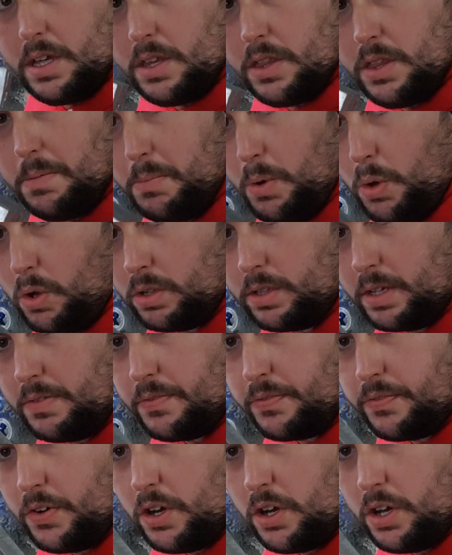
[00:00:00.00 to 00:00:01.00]
the mold in
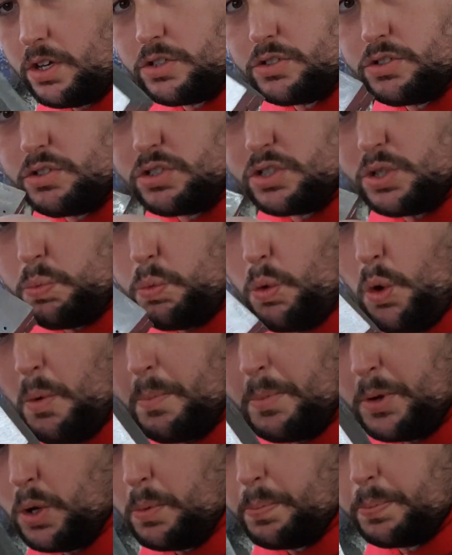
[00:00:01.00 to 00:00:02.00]
first, just to
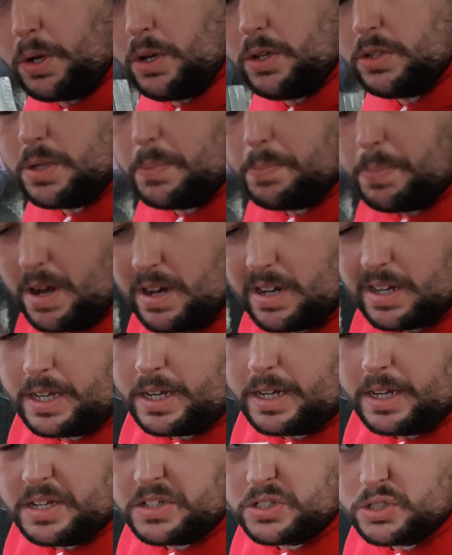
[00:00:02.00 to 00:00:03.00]
warm it up, because apparently
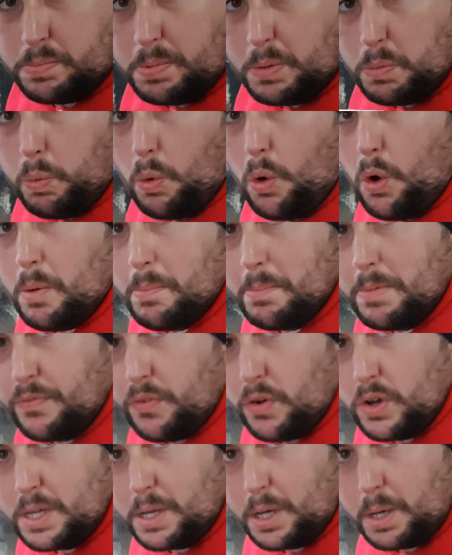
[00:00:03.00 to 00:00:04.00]
it needs to be warm
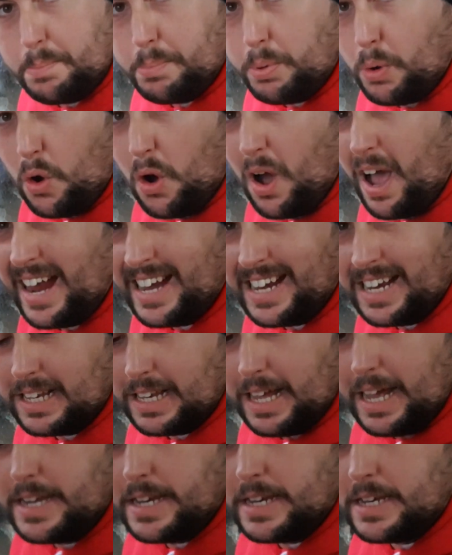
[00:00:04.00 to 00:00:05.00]
before you can pour any
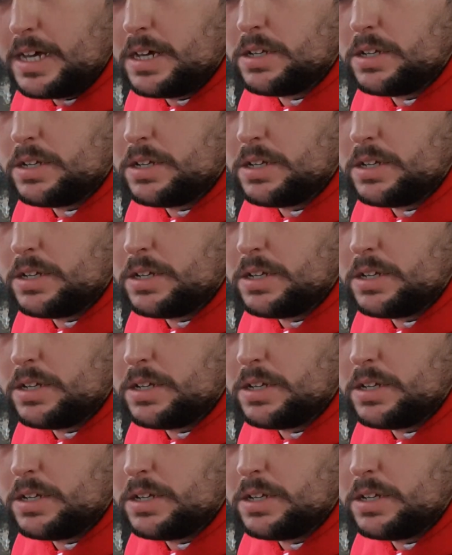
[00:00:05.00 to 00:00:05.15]
lead in it